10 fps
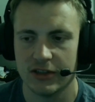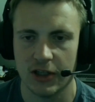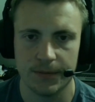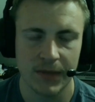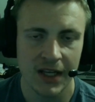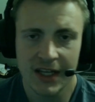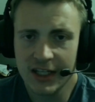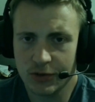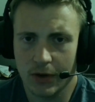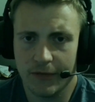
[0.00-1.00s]
So
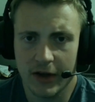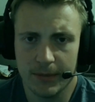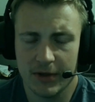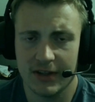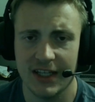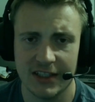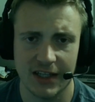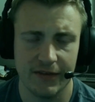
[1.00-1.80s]
it's sort of fun to build these.